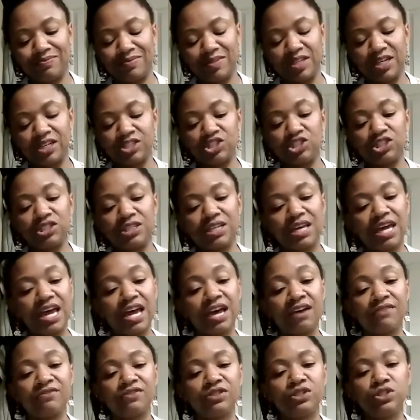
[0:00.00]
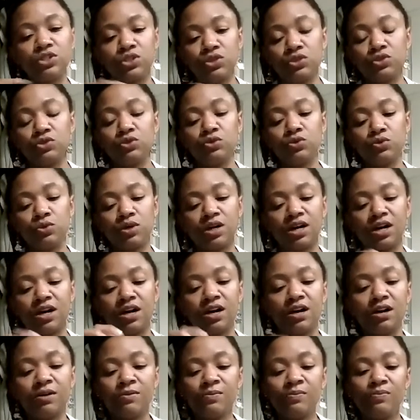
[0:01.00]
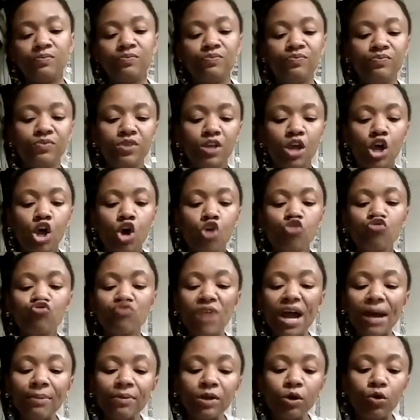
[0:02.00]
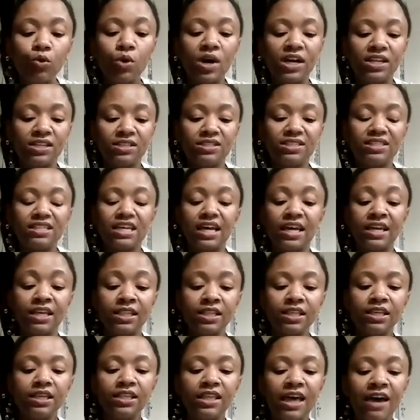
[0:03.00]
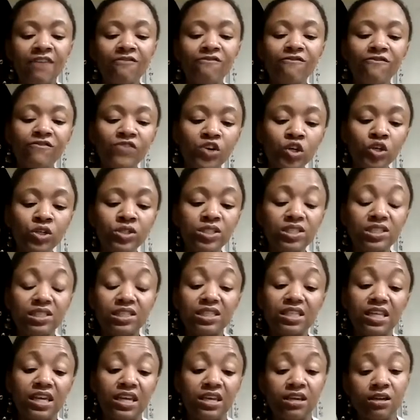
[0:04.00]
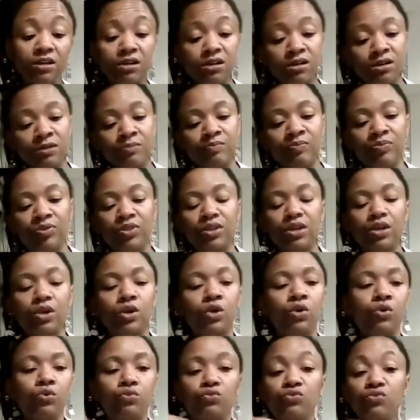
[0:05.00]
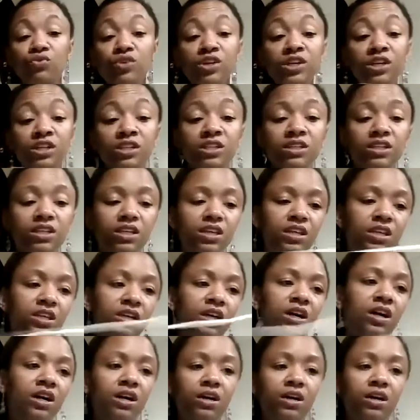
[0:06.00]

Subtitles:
I shouldn't have to wrap it quite as tightly. That first layer really